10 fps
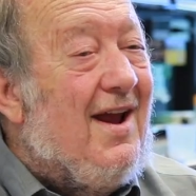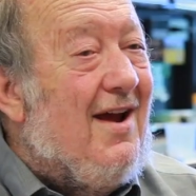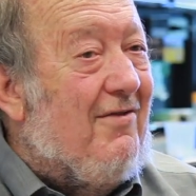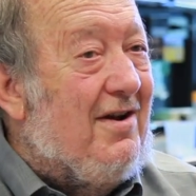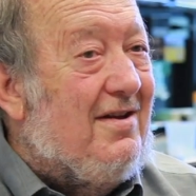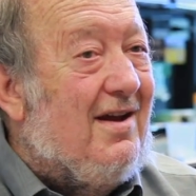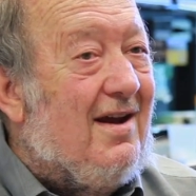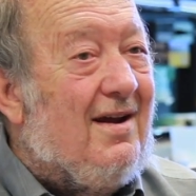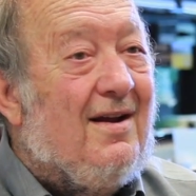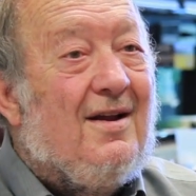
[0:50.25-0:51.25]

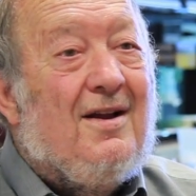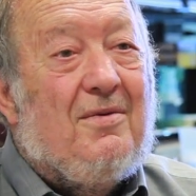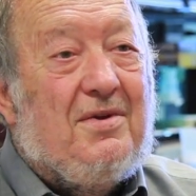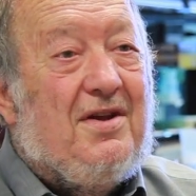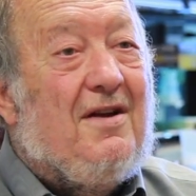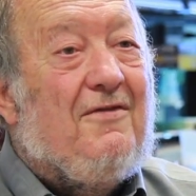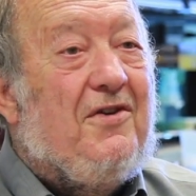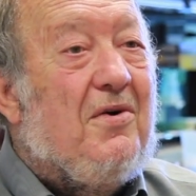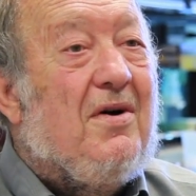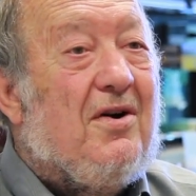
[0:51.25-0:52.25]
everything within a
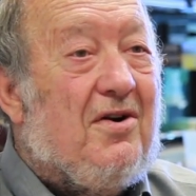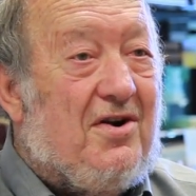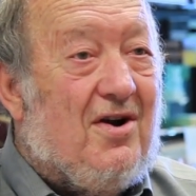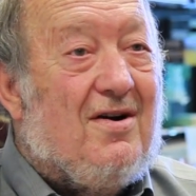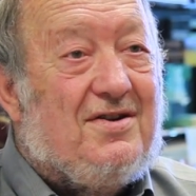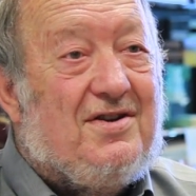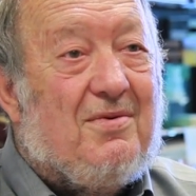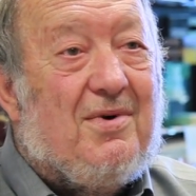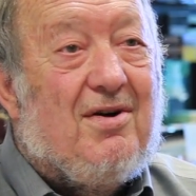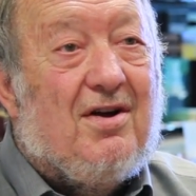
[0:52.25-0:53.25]
few hundred yards here.
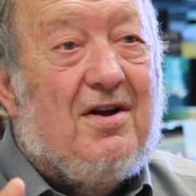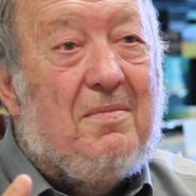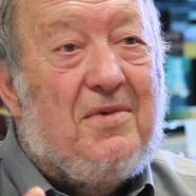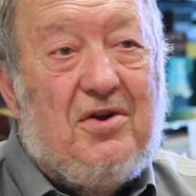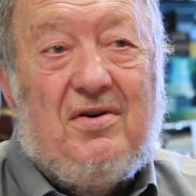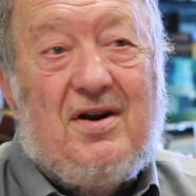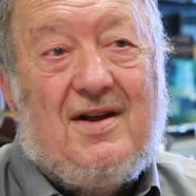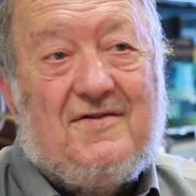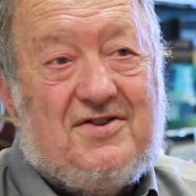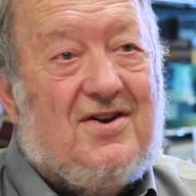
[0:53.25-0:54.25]
We're a
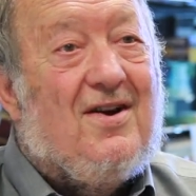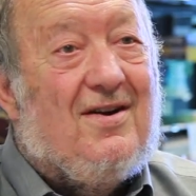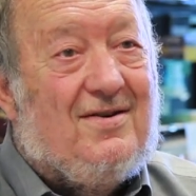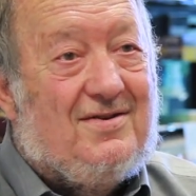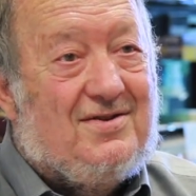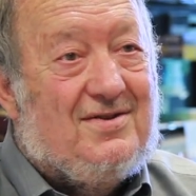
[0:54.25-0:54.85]
community of scholars.